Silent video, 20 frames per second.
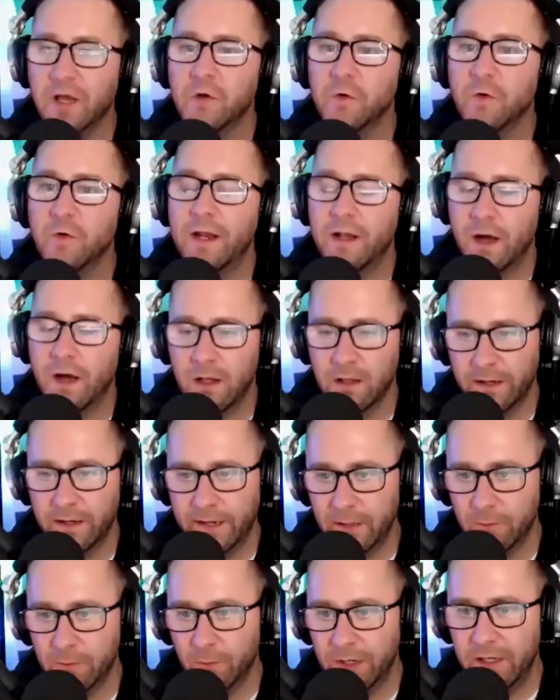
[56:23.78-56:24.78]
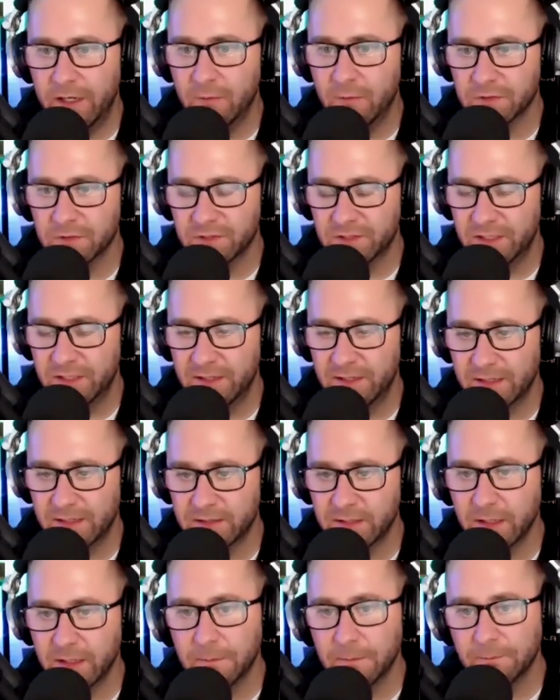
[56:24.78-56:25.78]
a great holiday week. We'll see you
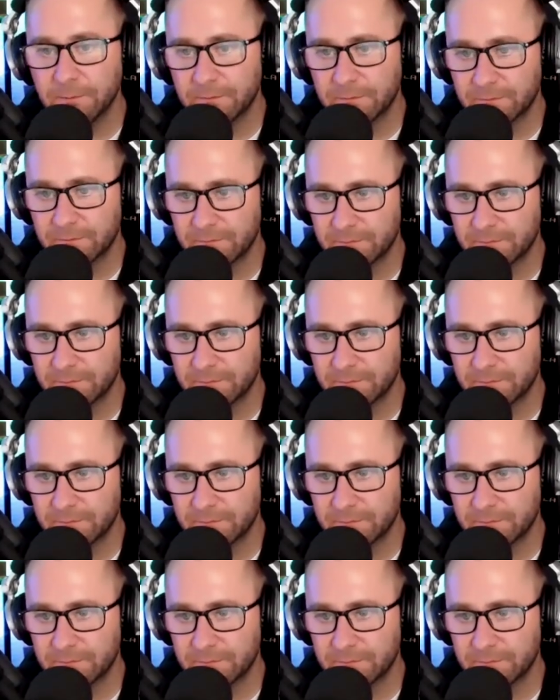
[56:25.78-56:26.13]
next time.